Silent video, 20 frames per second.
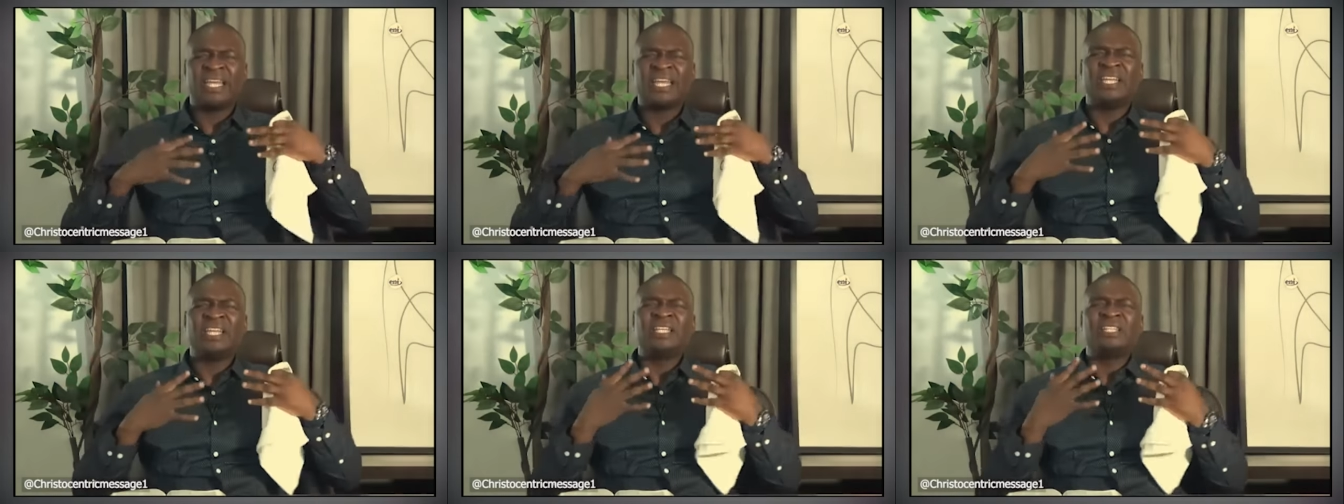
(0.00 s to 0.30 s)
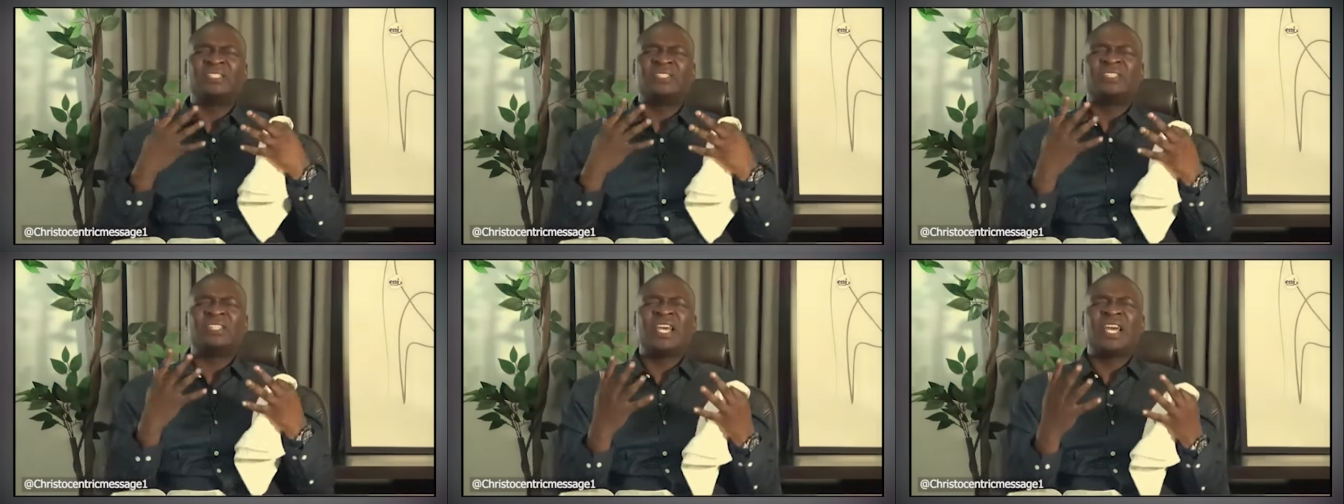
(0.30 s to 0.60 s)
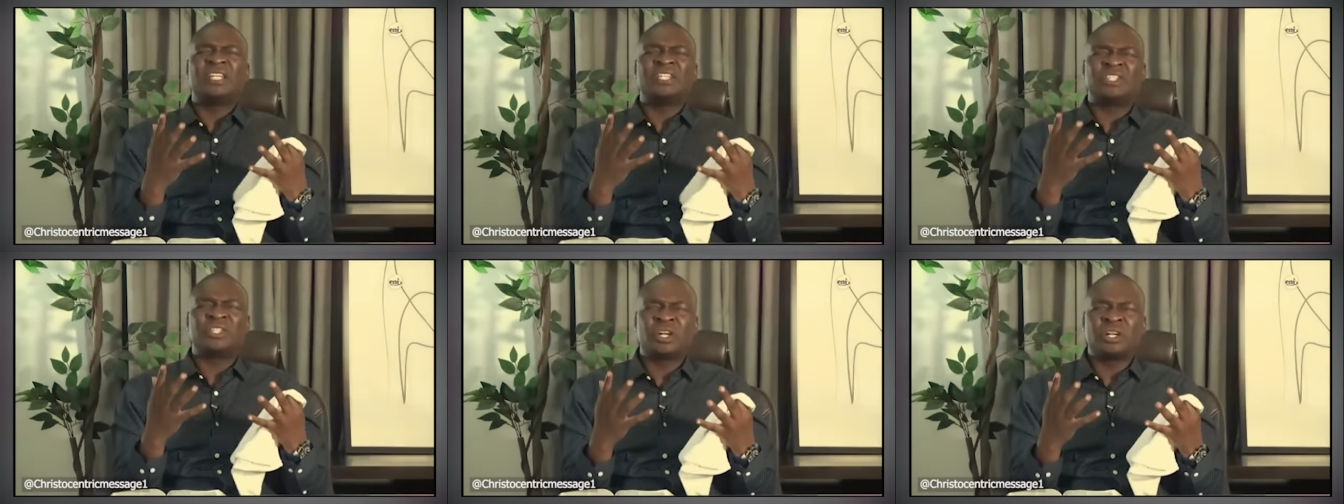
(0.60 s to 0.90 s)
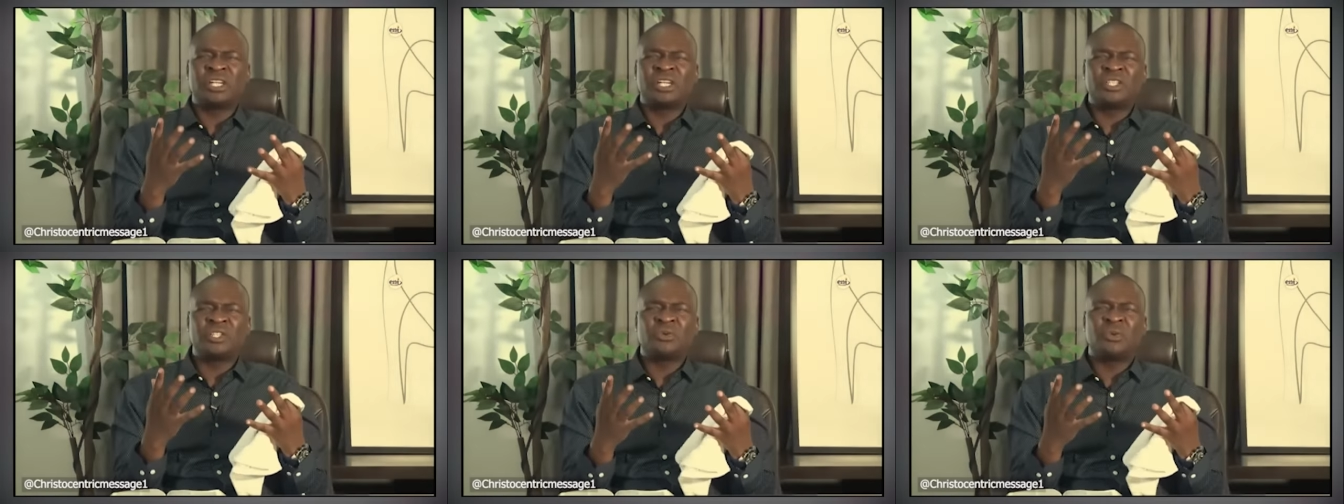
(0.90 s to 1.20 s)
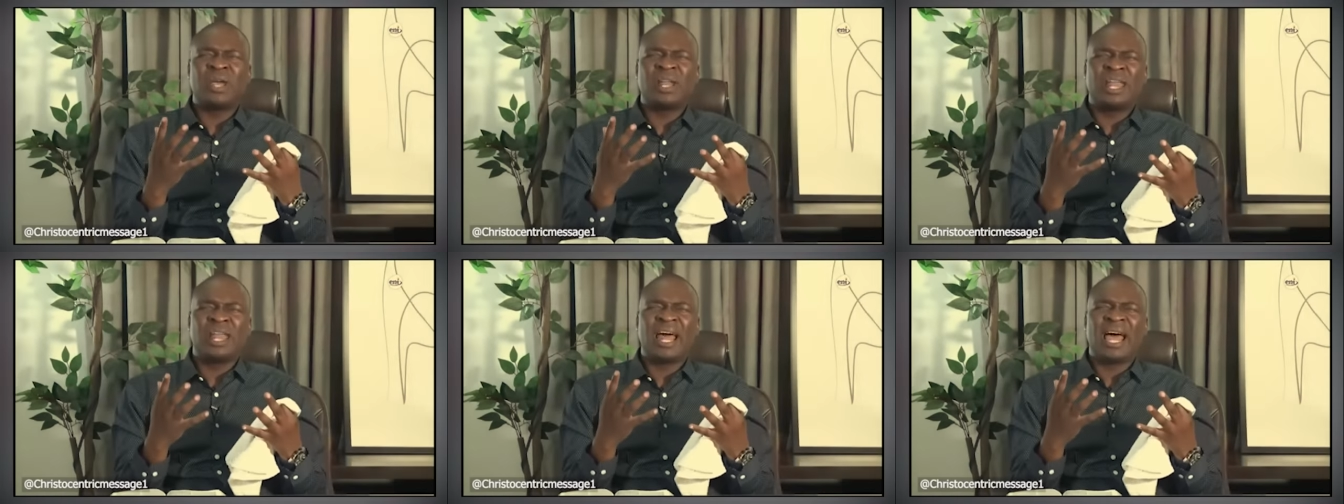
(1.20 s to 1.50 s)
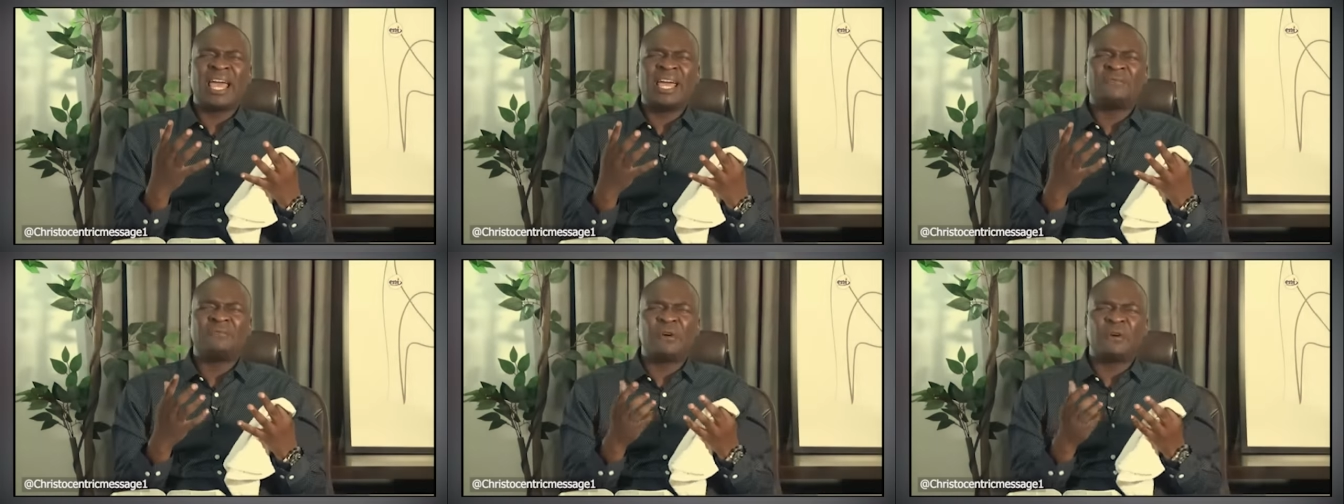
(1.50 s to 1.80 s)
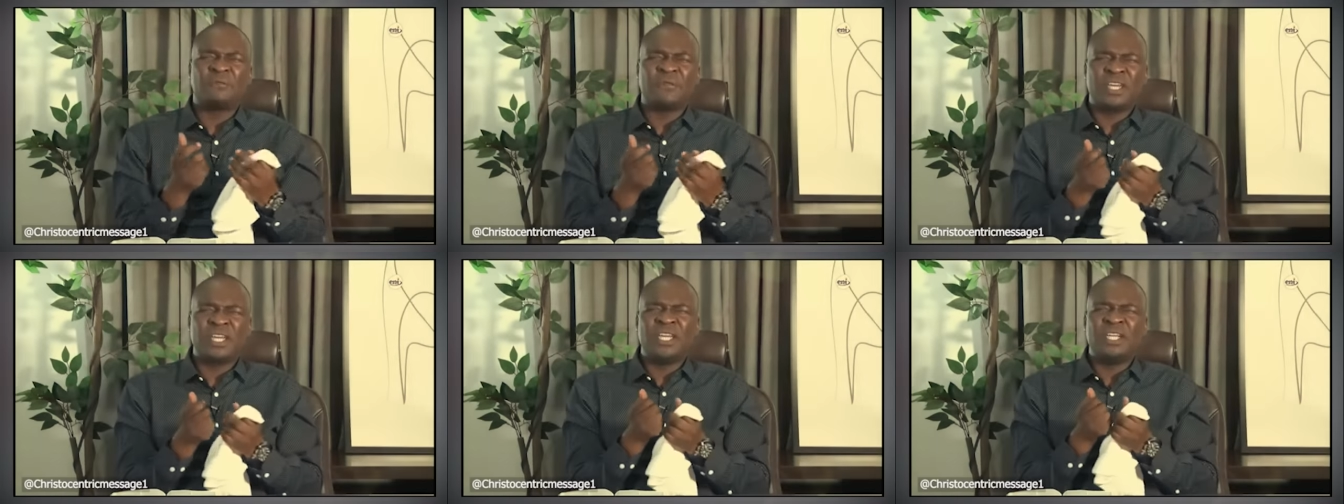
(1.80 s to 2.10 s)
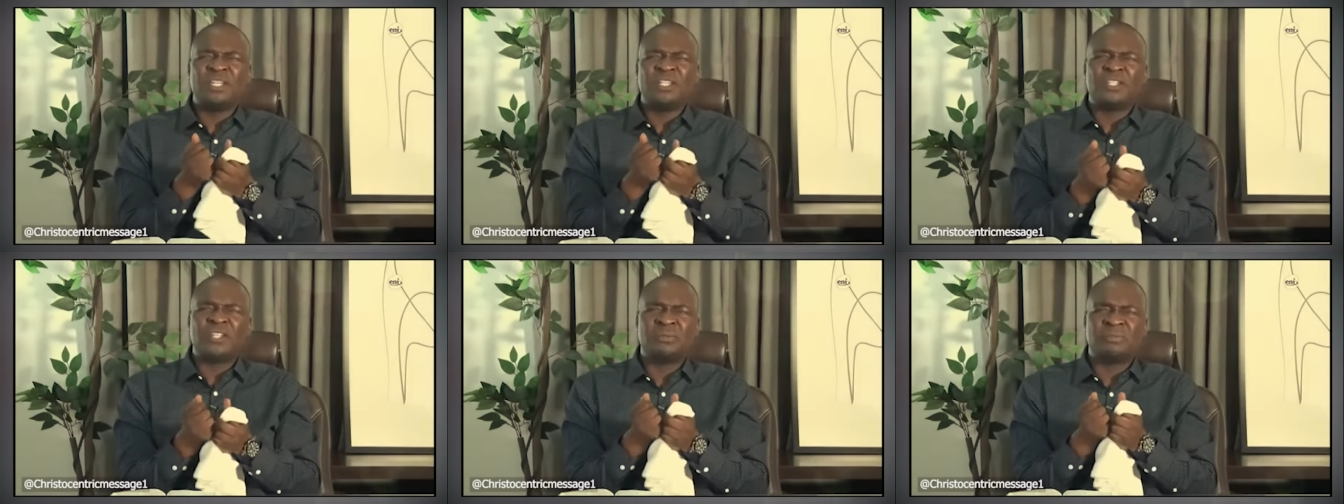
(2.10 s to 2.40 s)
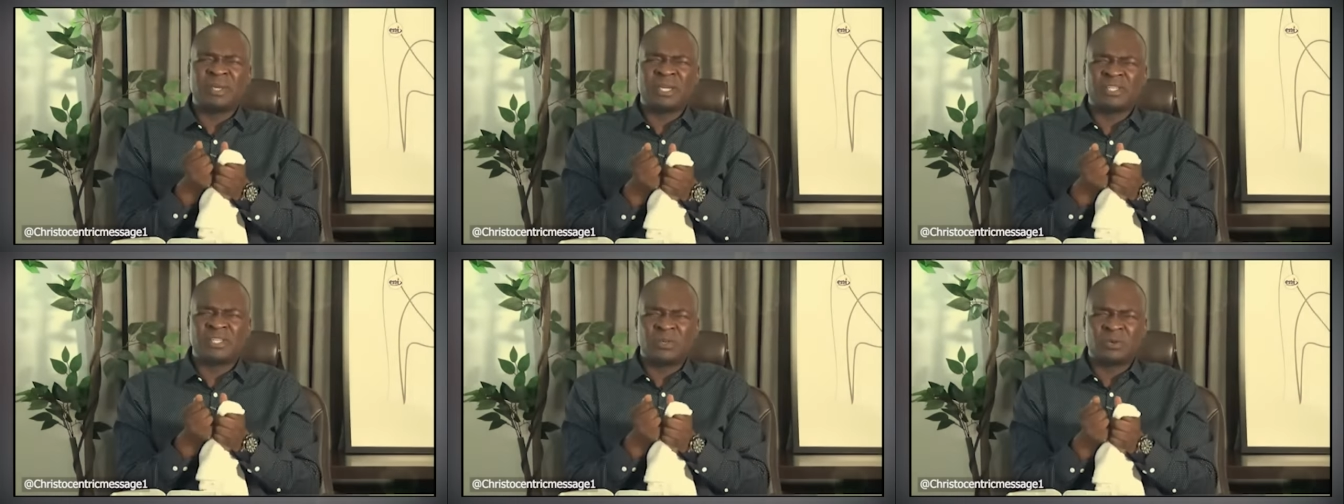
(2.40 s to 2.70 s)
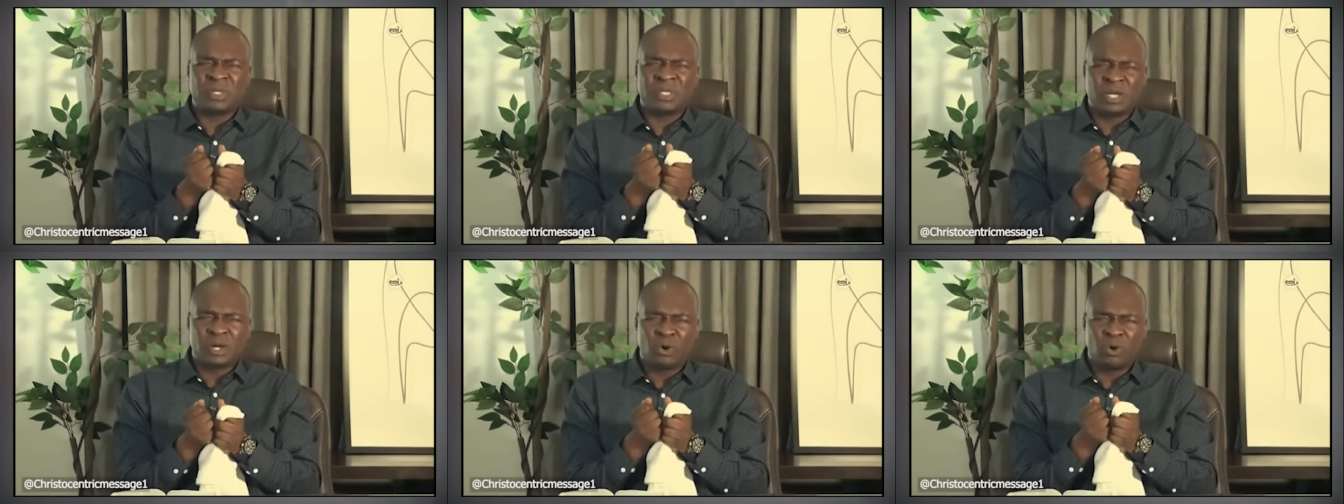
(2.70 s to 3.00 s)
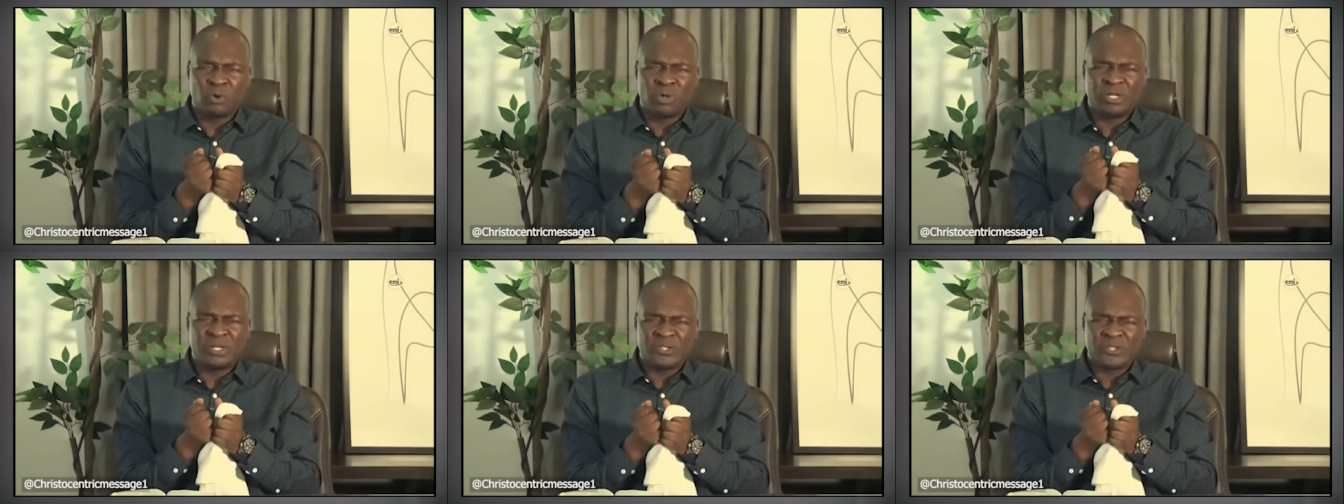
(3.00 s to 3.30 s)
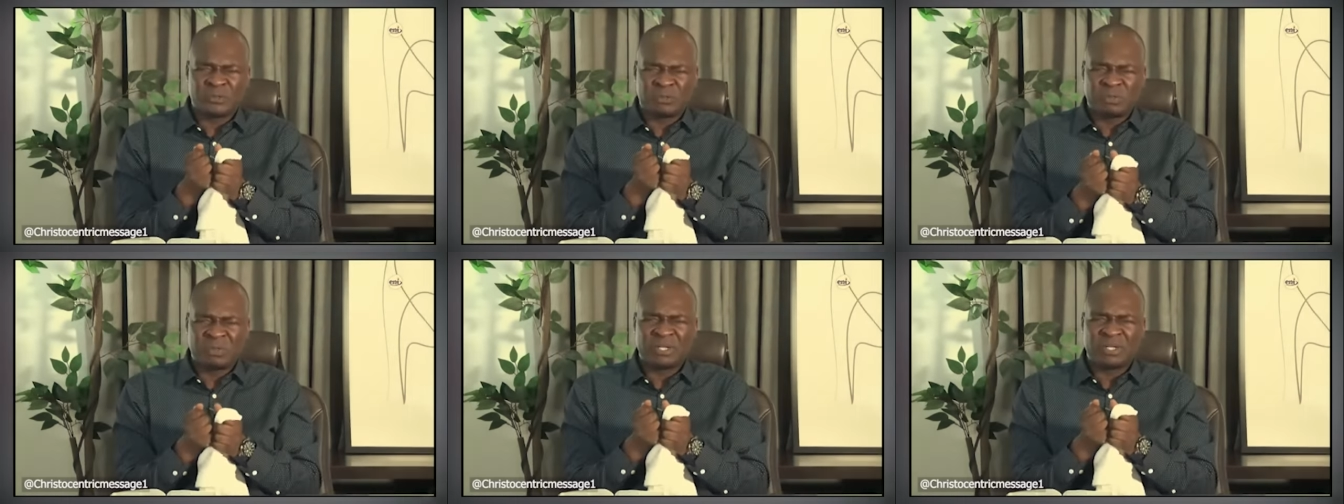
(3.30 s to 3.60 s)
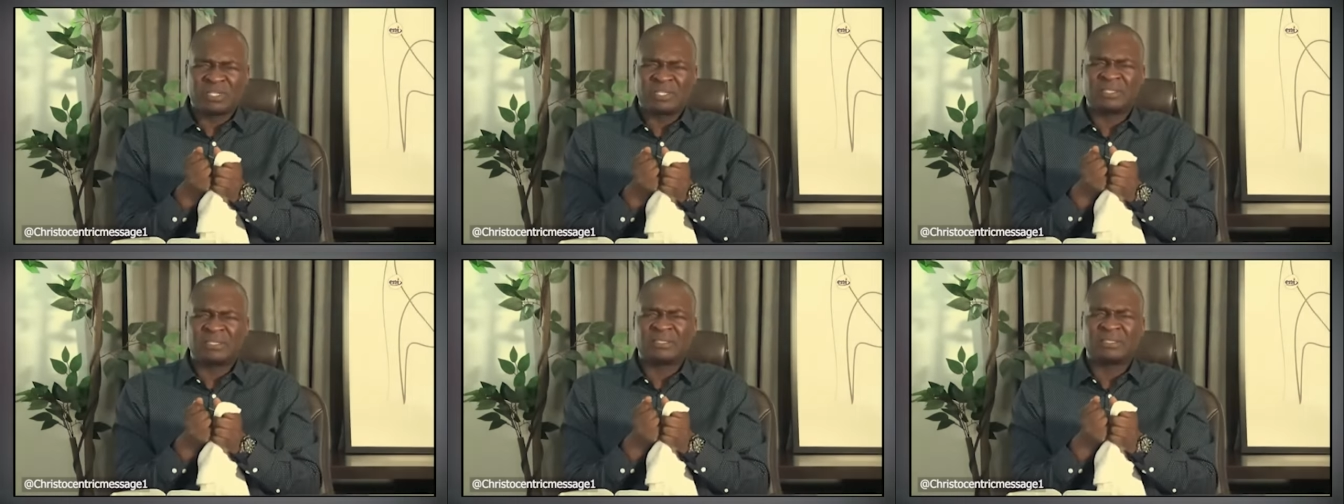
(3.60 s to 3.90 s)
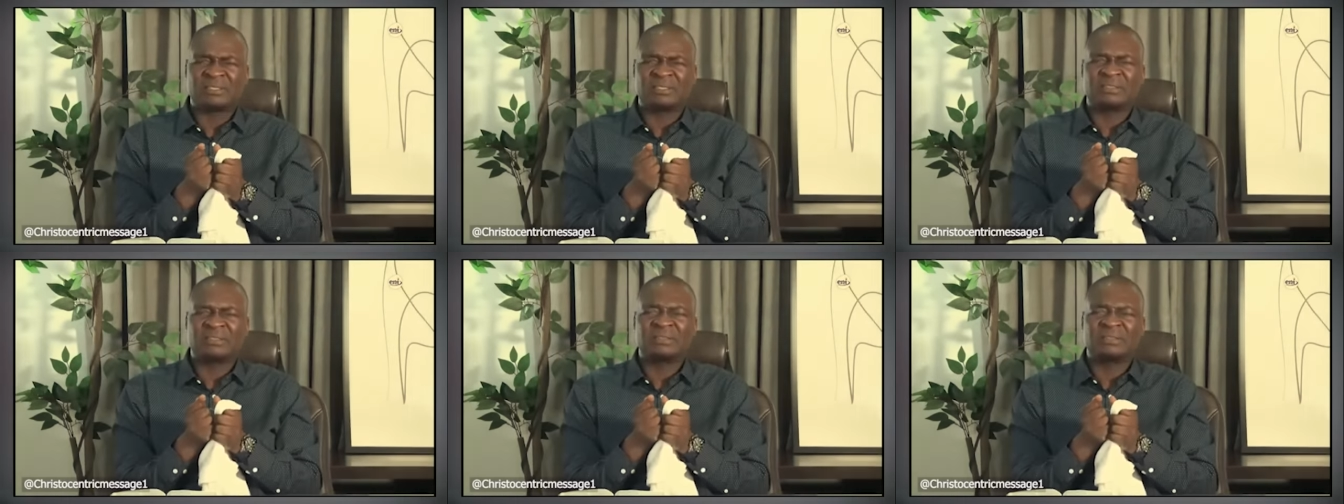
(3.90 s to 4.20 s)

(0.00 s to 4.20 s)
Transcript: initiation into a life of intimacy with the Holy Spirit.